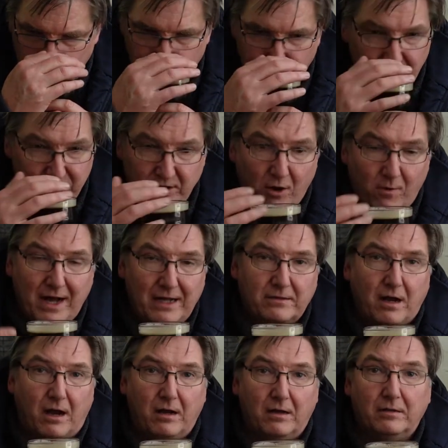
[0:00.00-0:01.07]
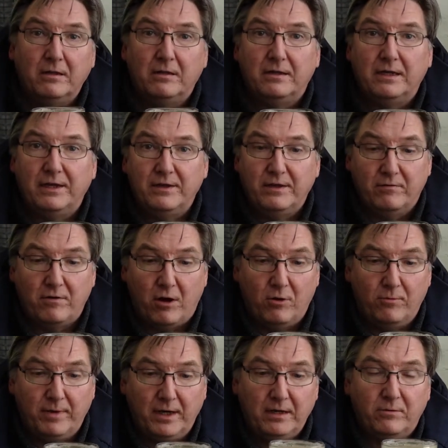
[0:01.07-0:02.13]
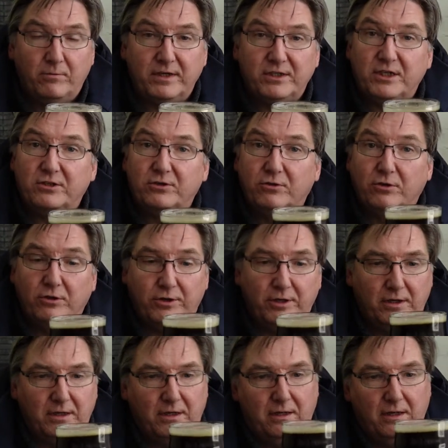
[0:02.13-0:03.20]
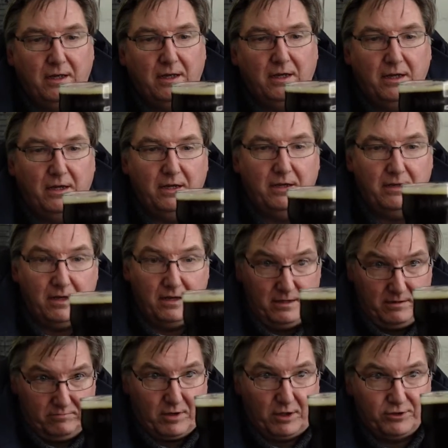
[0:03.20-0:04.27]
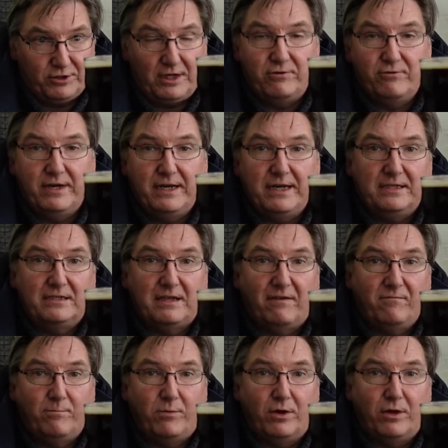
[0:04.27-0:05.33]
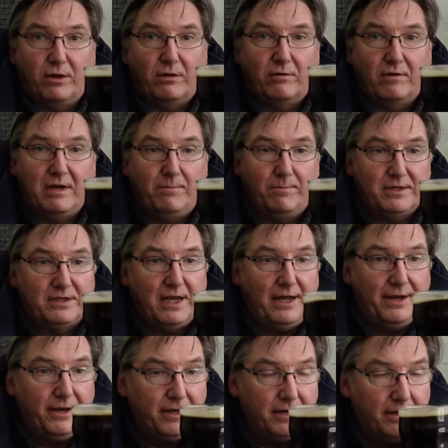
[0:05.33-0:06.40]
But there's no alcohol in the aroma, which is good, considering it's 7.3%.